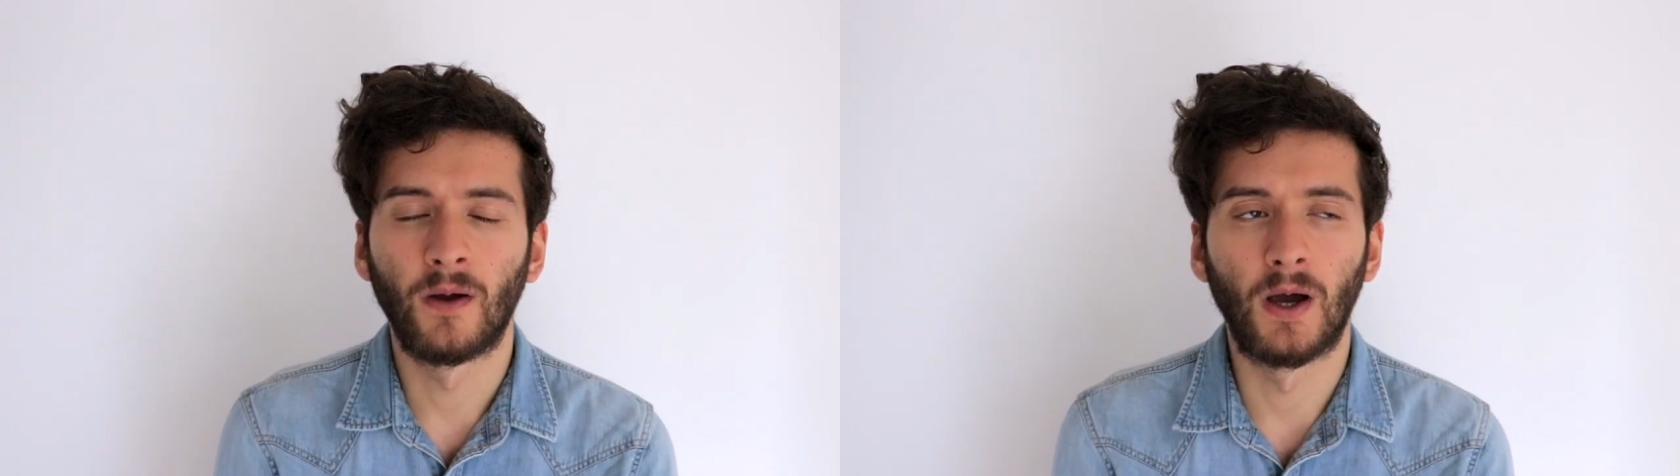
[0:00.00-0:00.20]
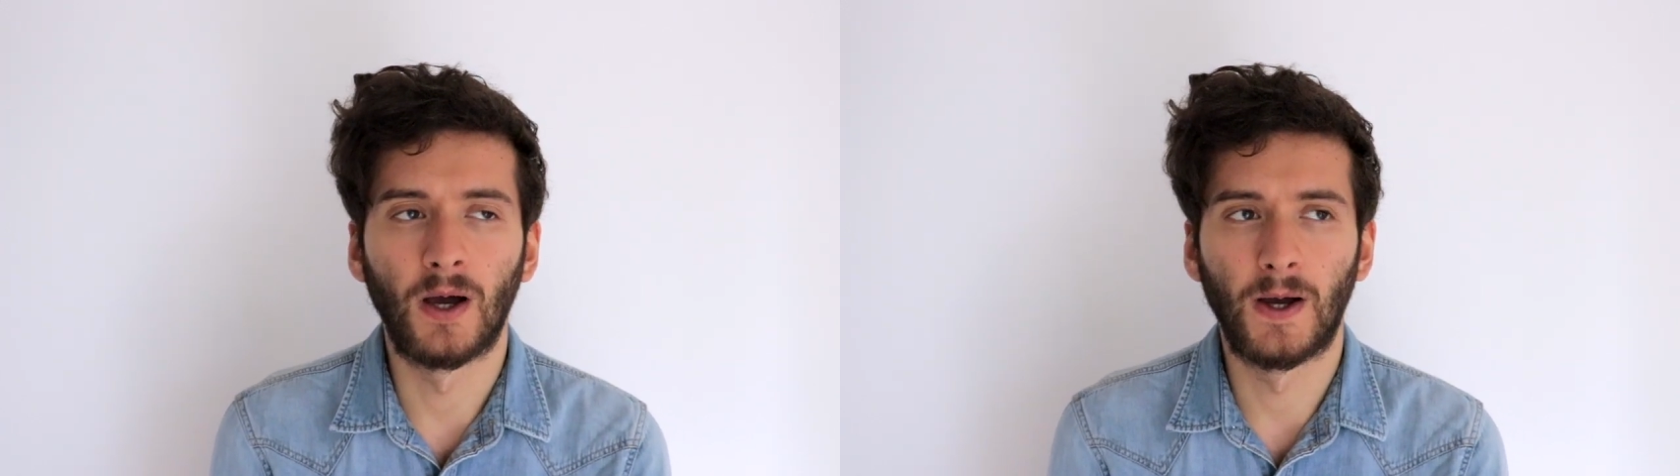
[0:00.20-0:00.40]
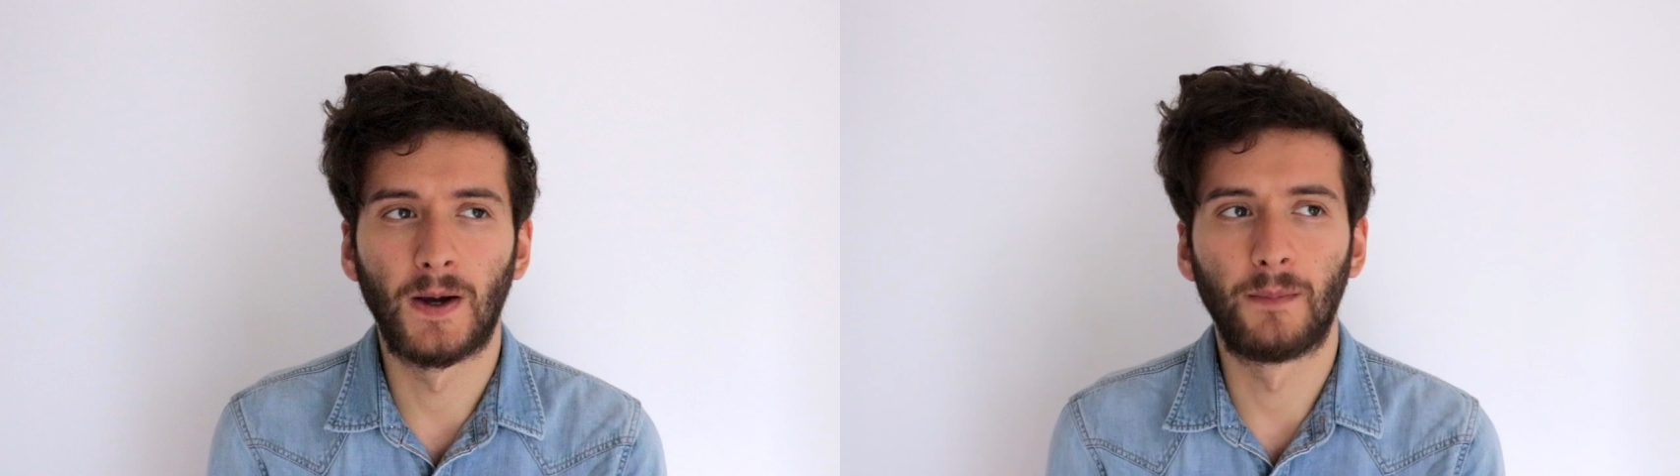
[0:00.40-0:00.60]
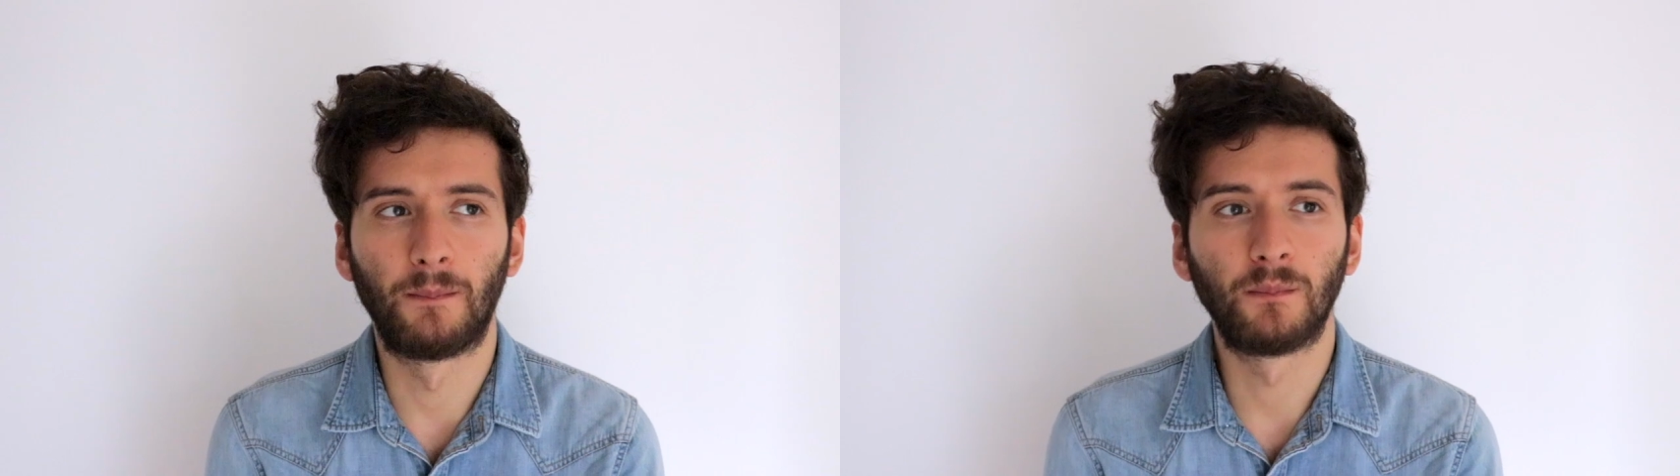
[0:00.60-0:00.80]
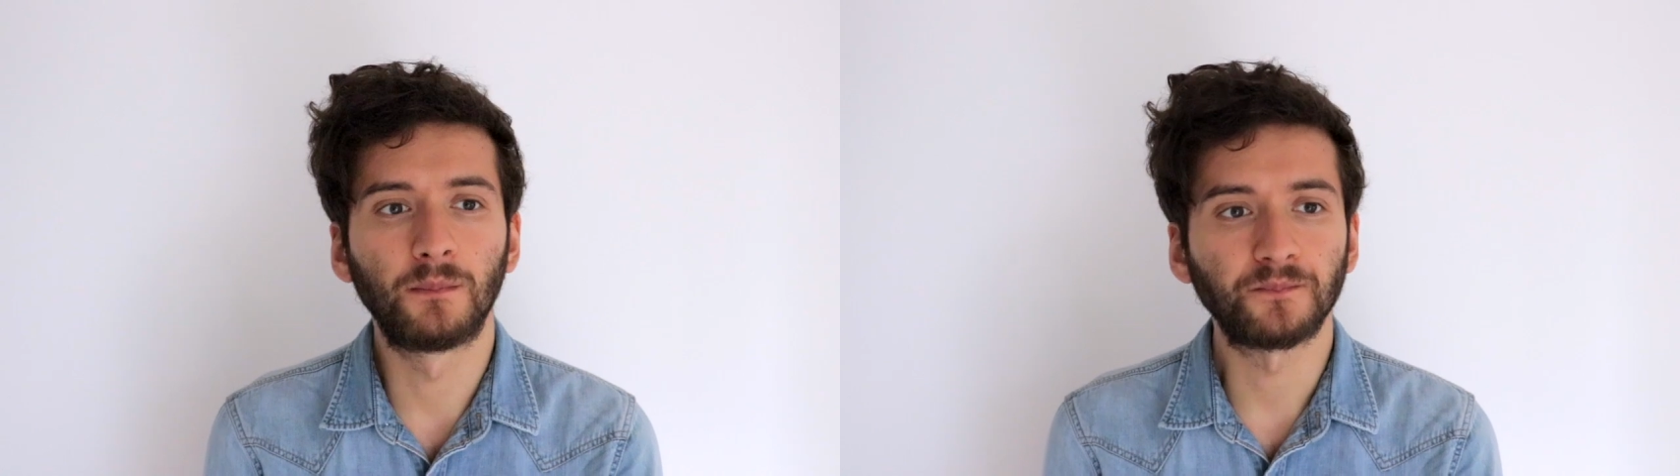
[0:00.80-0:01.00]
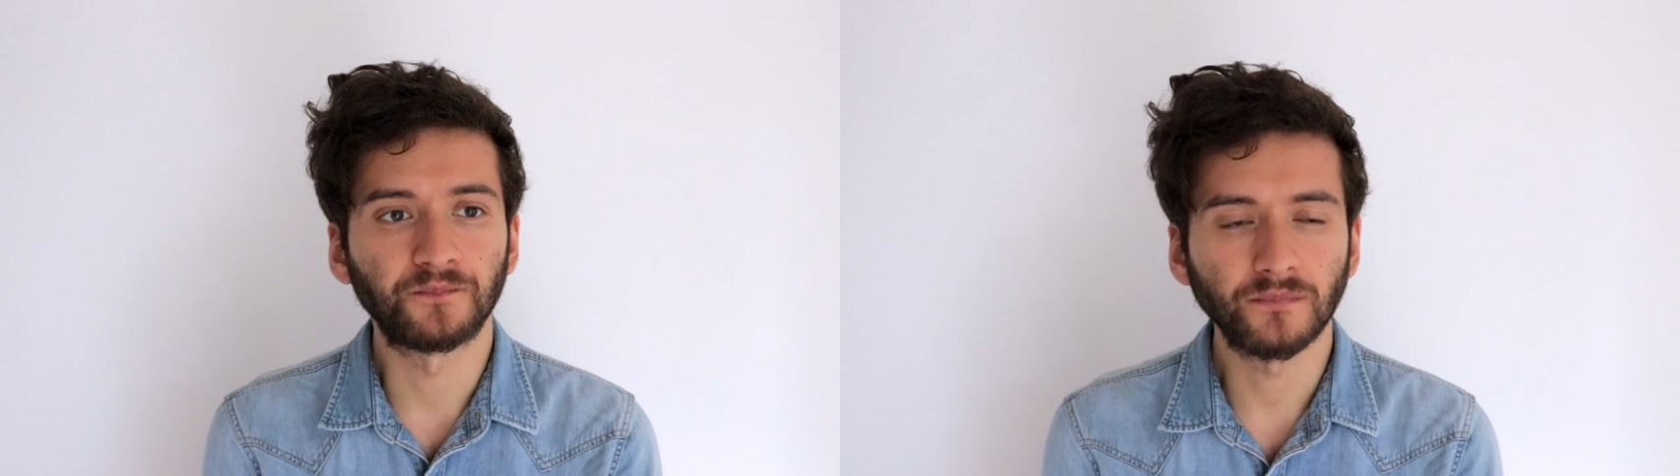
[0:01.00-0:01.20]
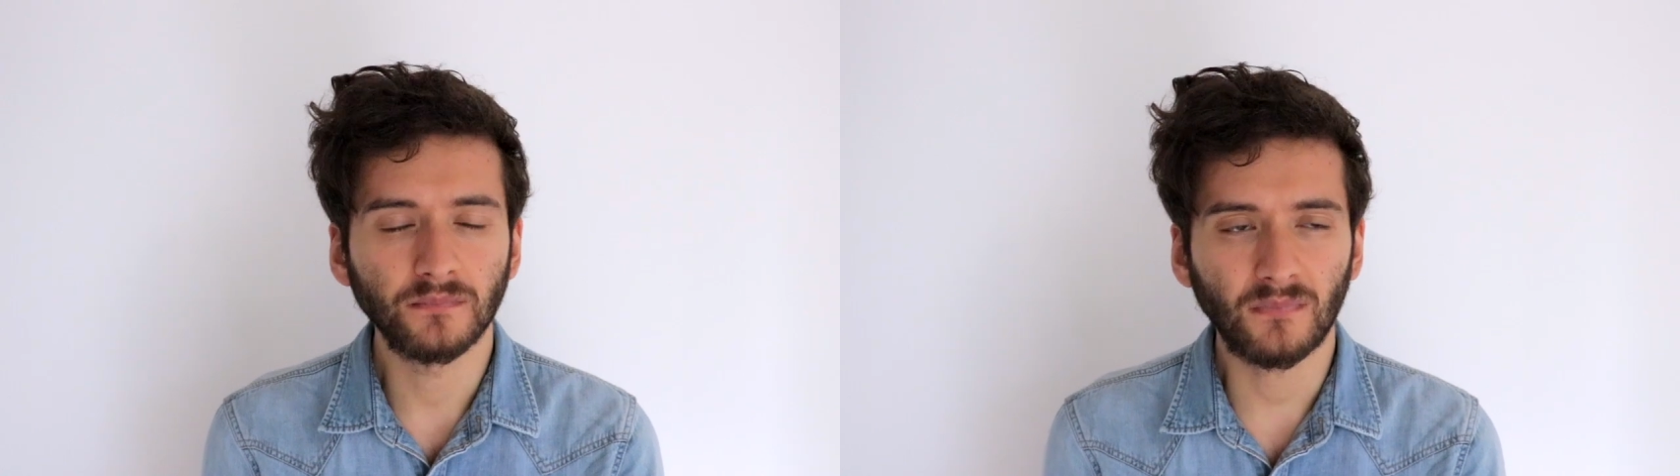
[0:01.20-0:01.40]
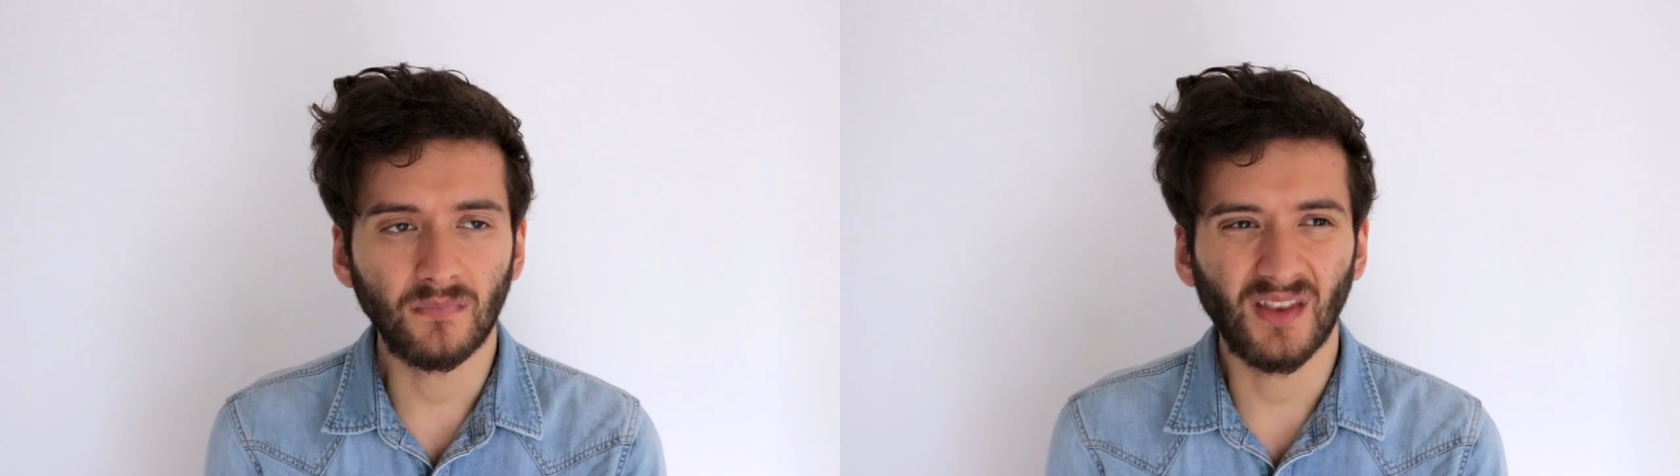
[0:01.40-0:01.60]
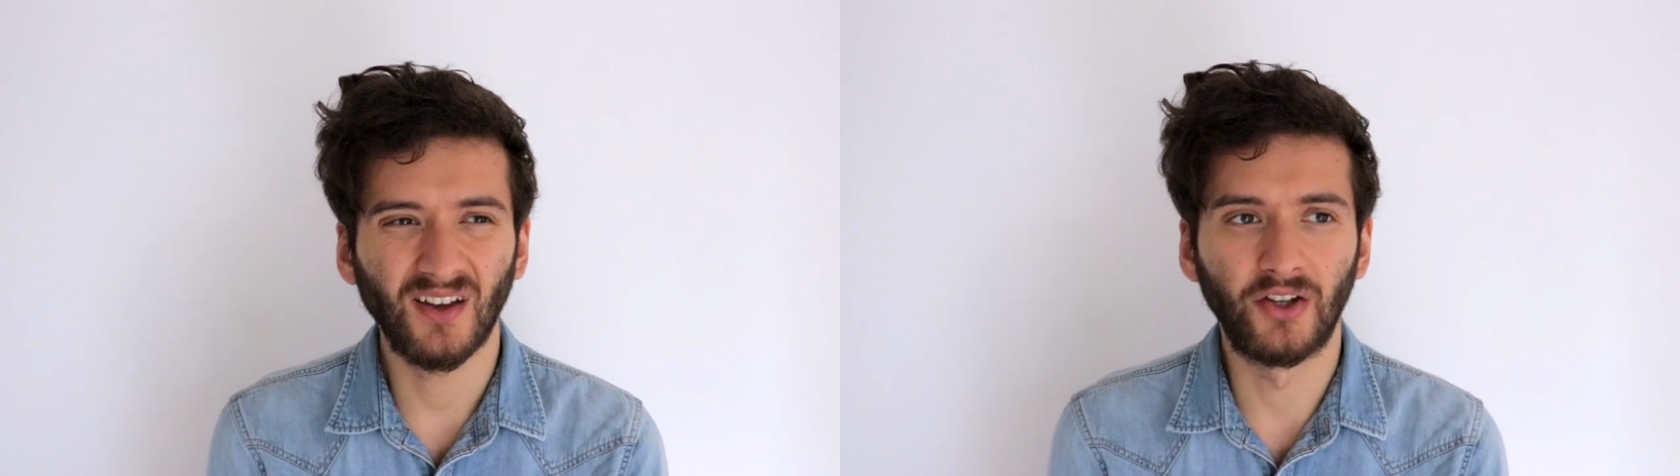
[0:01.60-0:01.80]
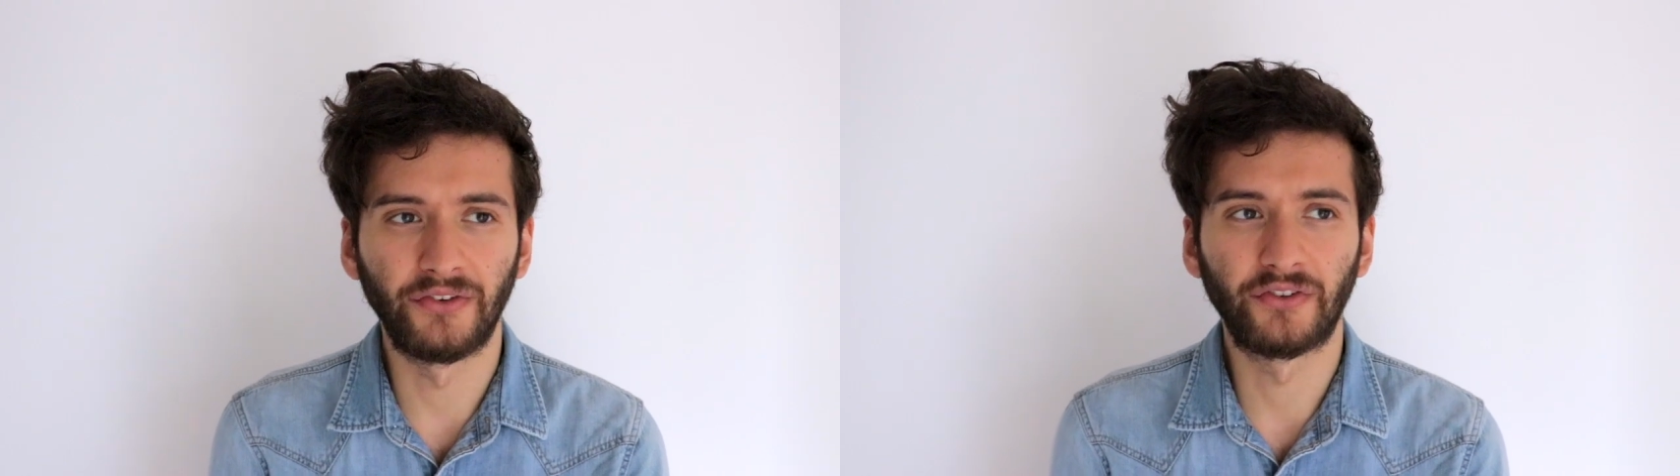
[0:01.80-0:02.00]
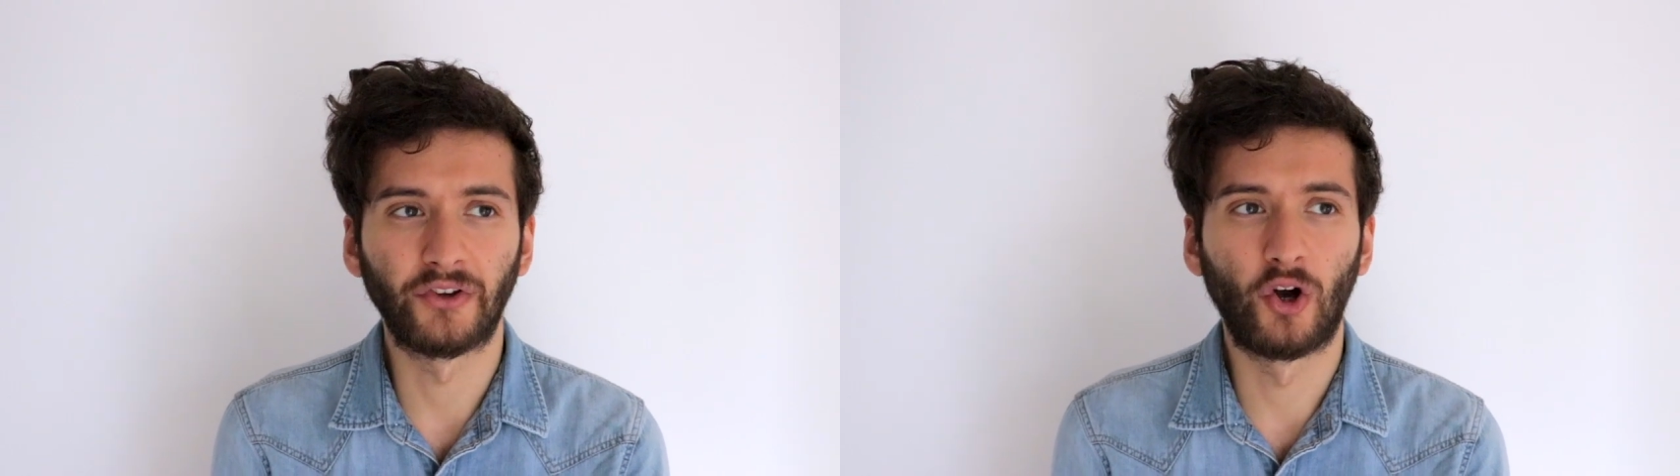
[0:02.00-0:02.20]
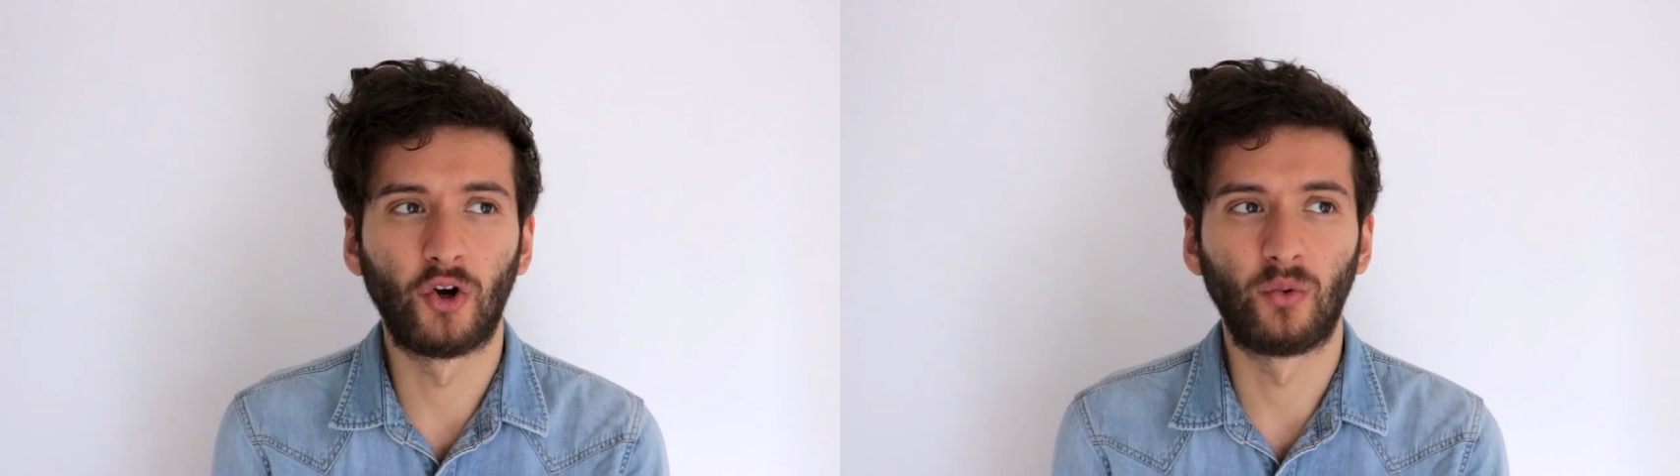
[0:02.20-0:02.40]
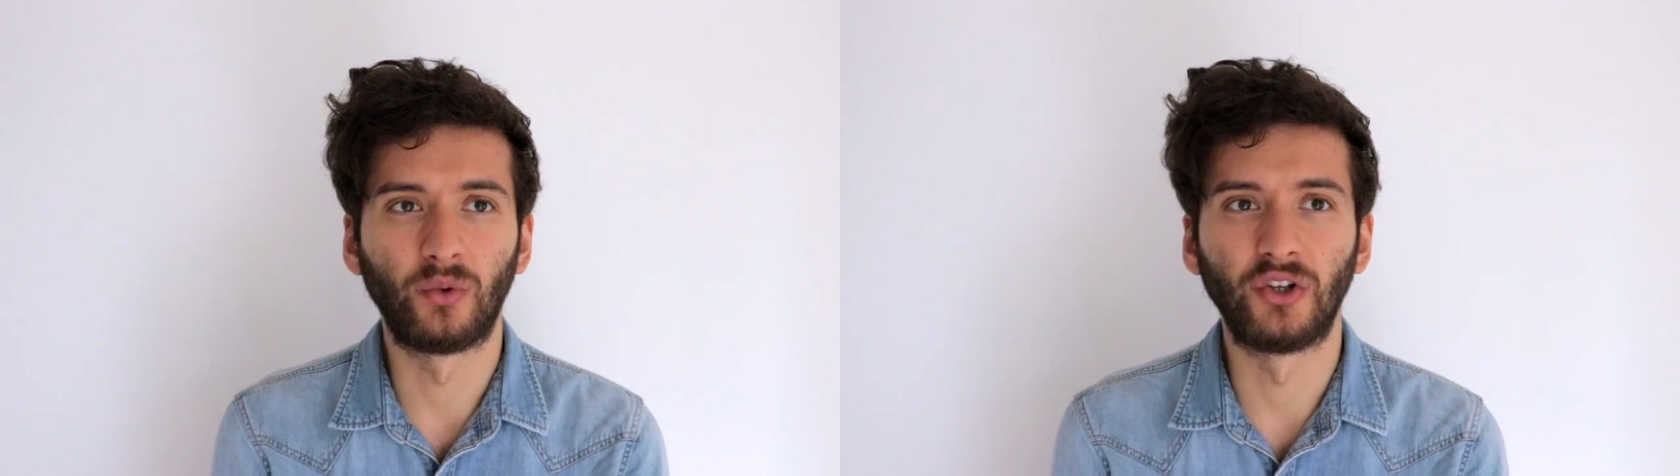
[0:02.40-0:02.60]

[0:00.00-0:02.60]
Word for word: Um, and so,